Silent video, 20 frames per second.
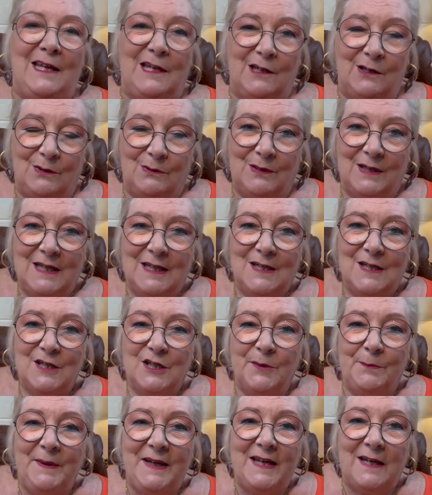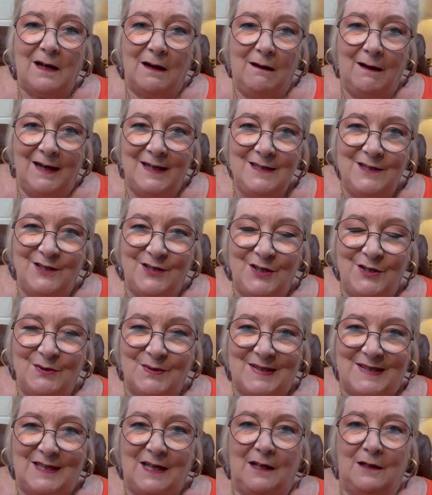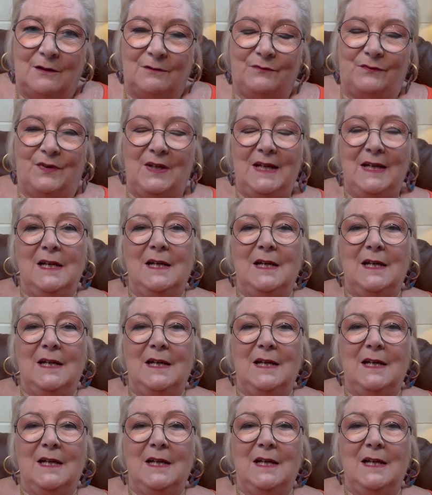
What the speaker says: you to be kind to yourself,